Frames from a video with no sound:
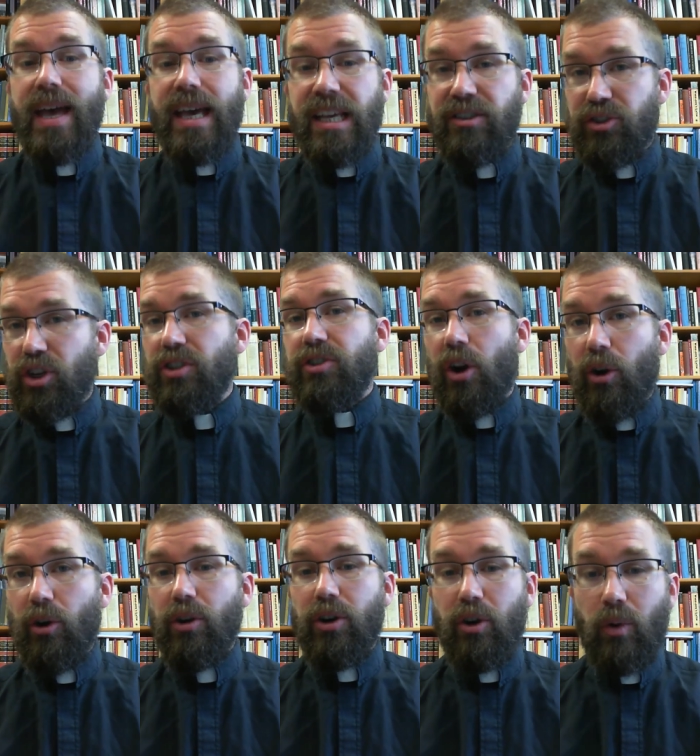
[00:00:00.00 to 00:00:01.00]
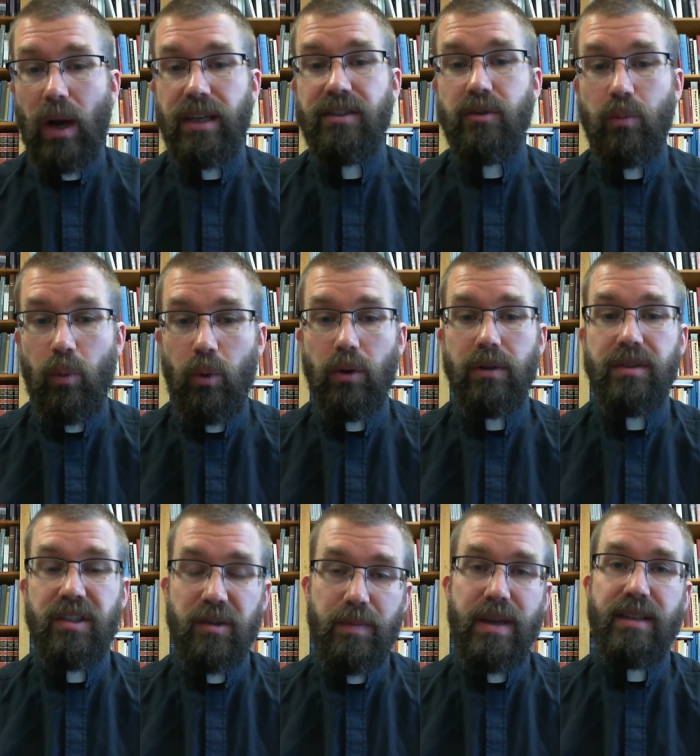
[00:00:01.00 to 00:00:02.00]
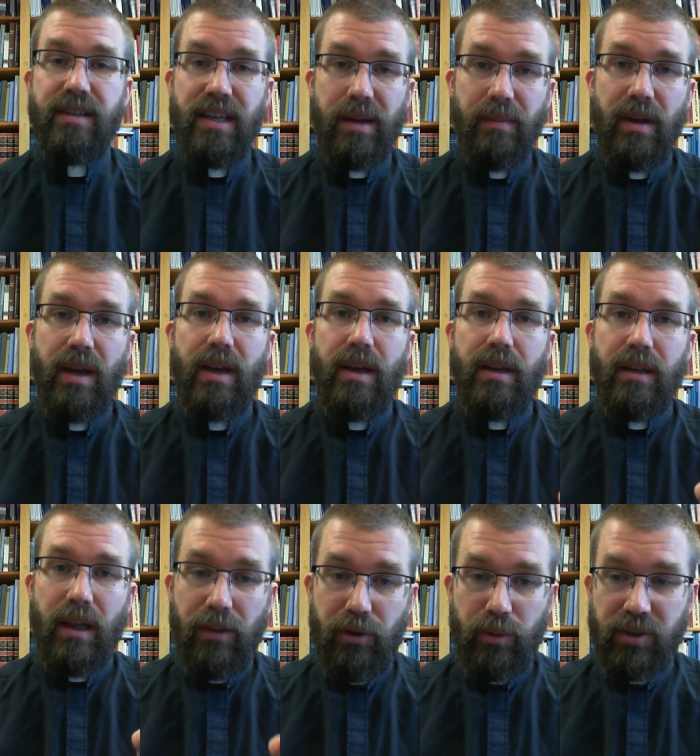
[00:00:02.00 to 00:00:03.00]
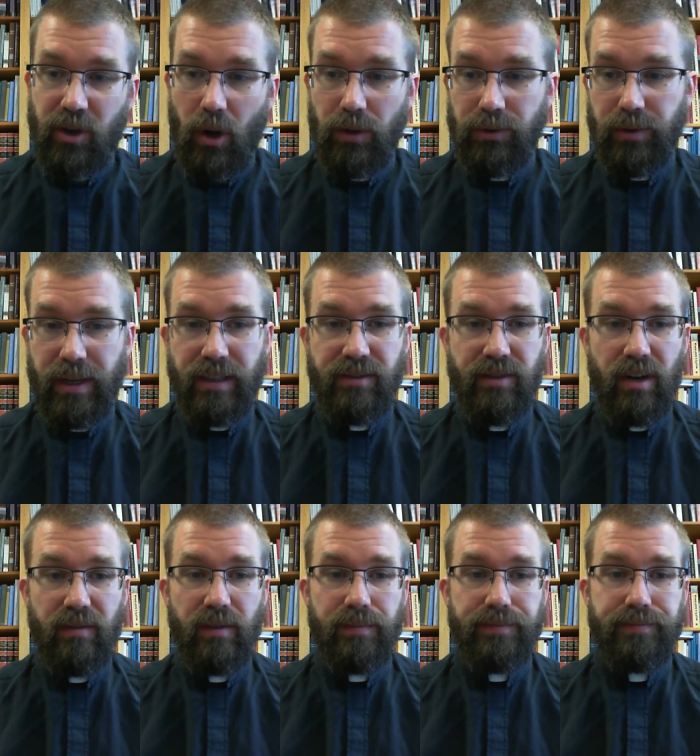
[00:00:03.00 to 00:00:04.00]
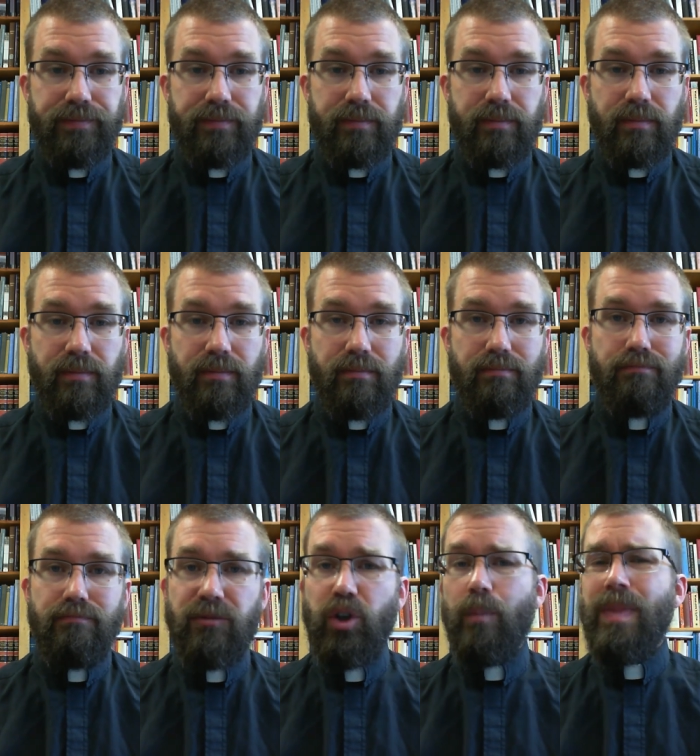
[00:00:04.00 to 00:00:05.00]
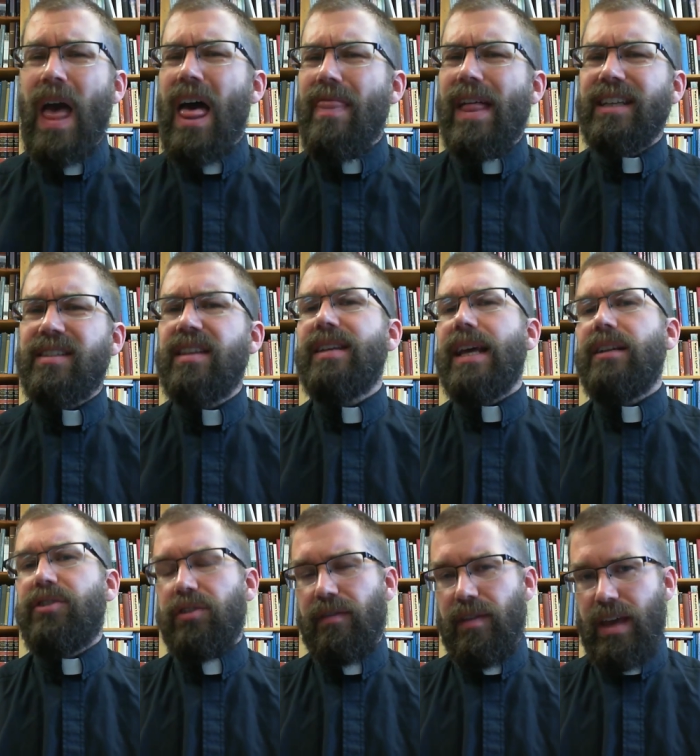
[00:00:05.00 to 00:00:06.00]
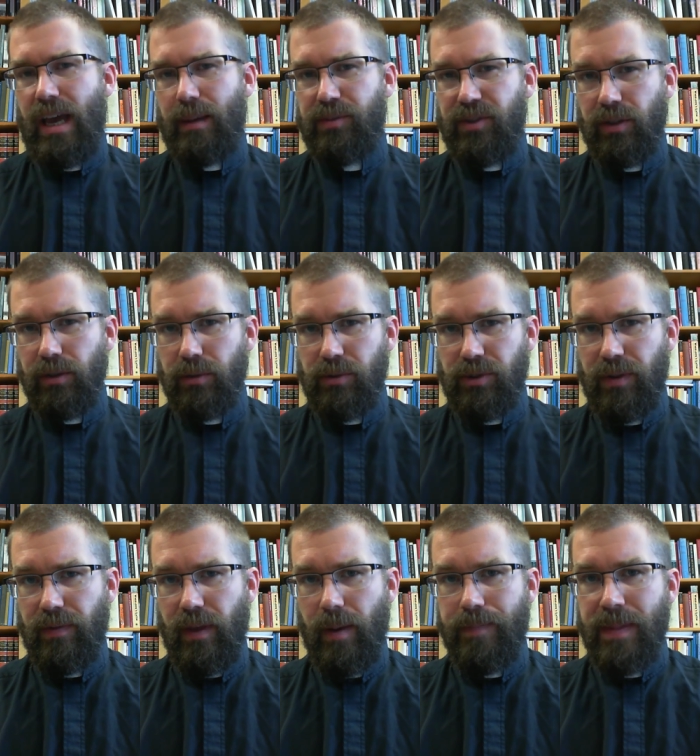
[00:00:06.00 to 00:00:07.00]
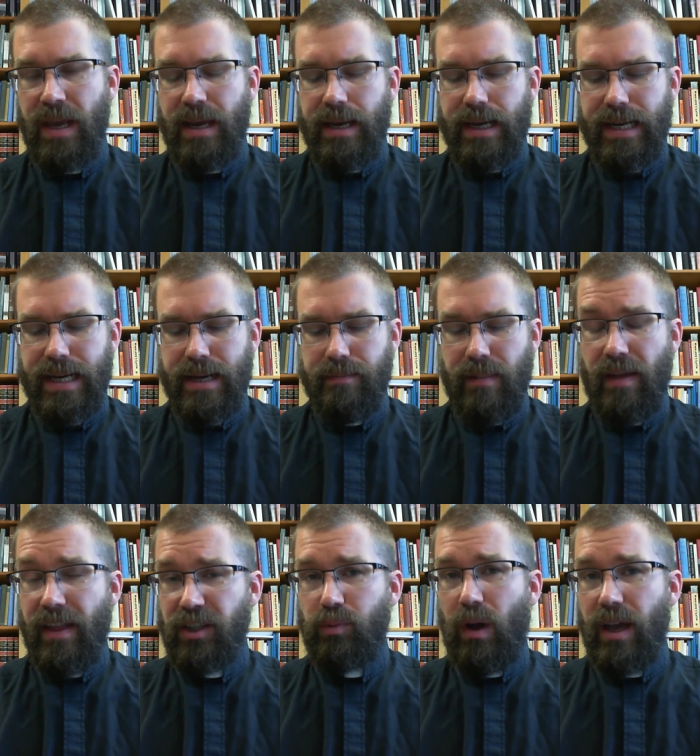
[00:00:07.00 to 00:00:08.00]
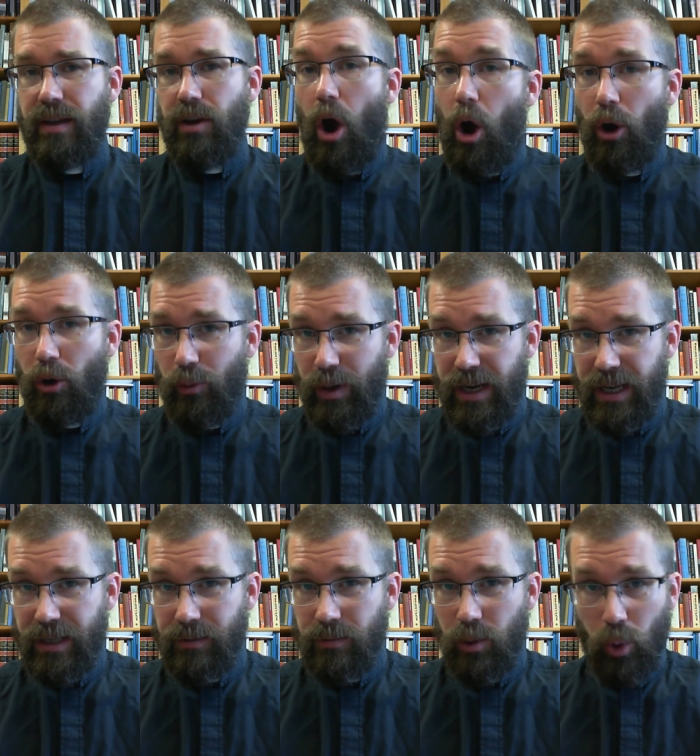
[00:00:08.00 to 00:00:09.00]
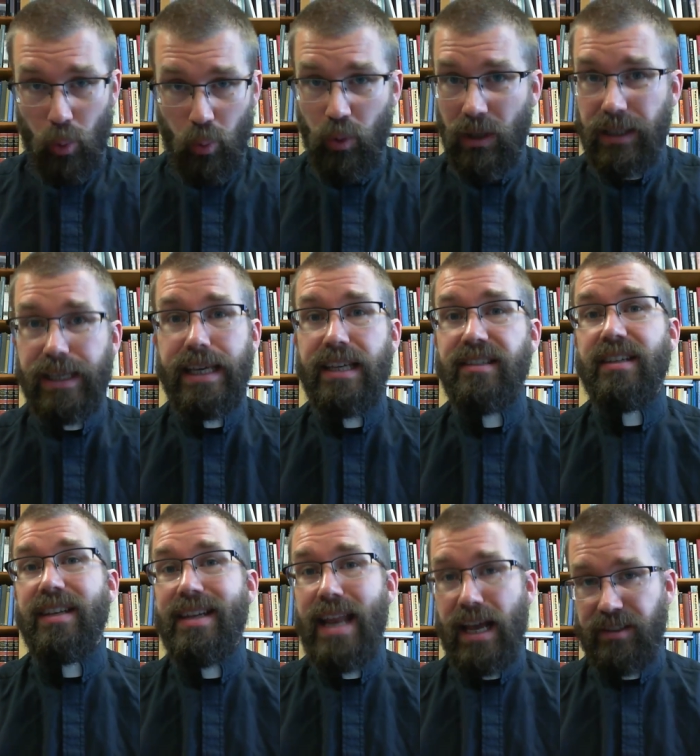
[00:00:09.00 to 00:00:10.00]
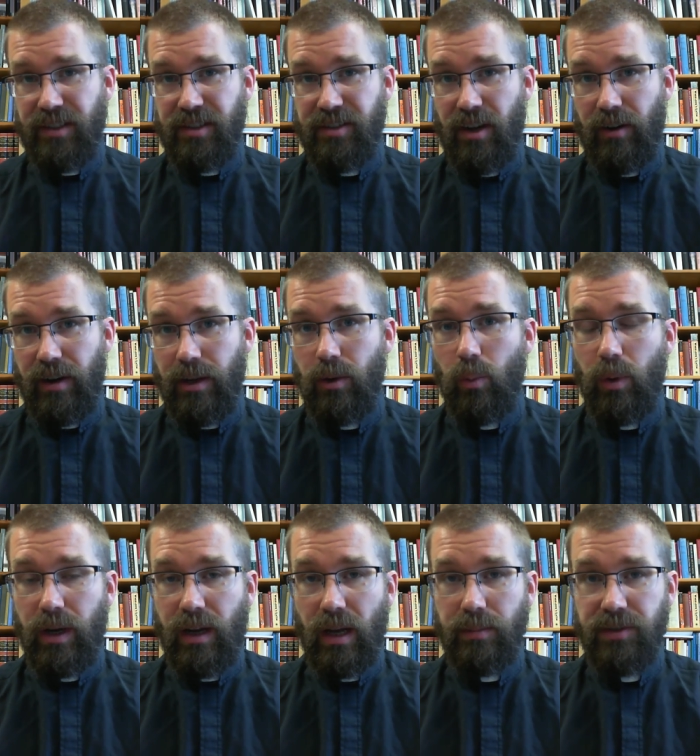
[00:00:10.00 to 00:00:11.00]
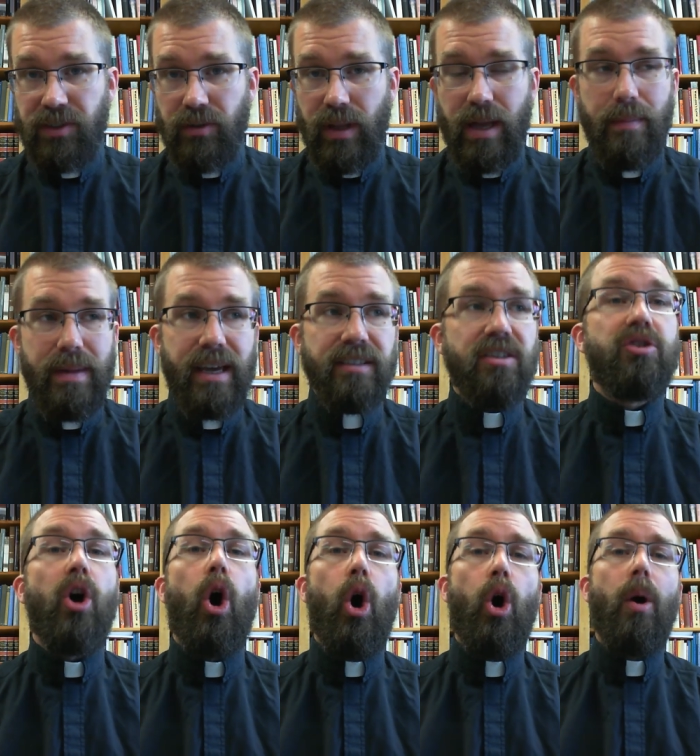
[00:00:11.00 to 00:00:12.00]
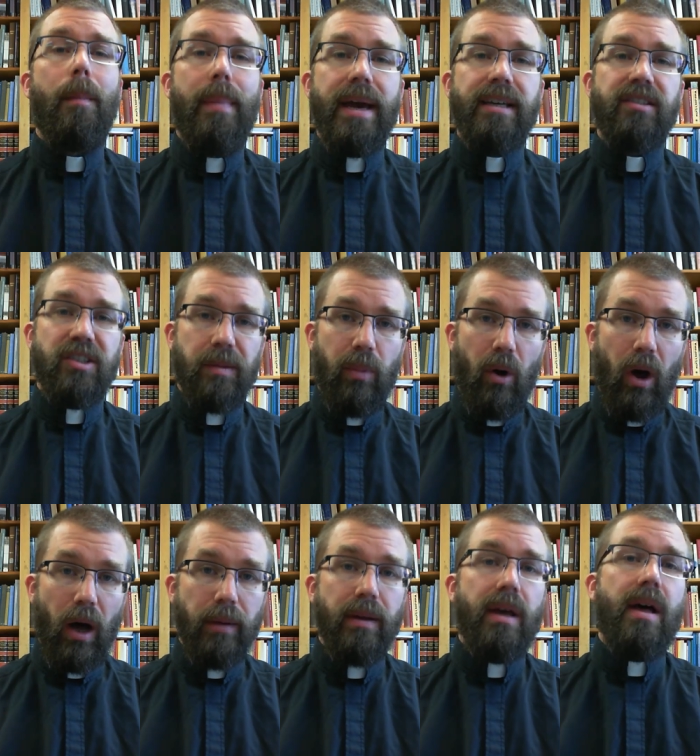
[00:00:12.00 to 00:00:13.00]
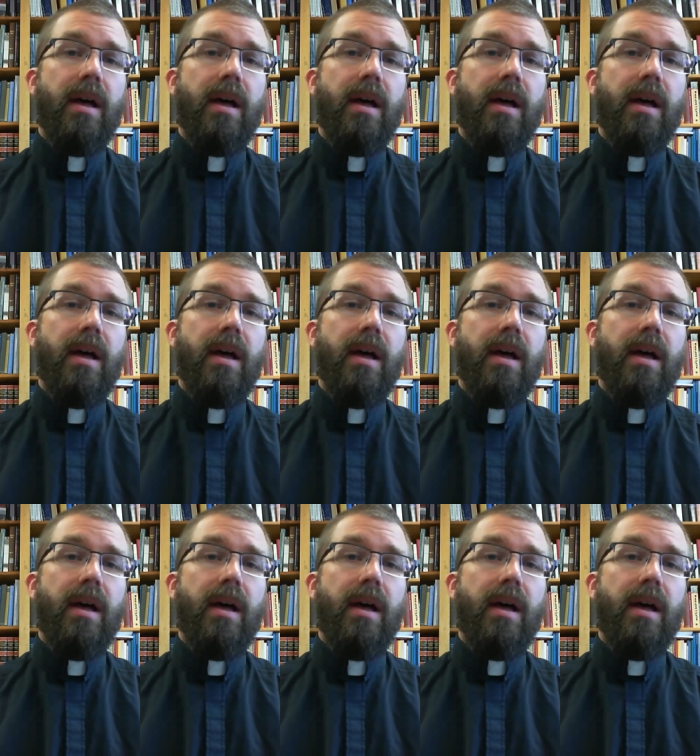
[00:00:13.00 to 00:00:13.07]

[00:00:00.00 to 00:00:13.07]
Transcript: He's just heard Christ's words speak to him uh, through his called and ordained servant. So that's the nature of the absolution then. Uh, and that's why heart reading really isn't necessary when it comes to that, because it's all based upon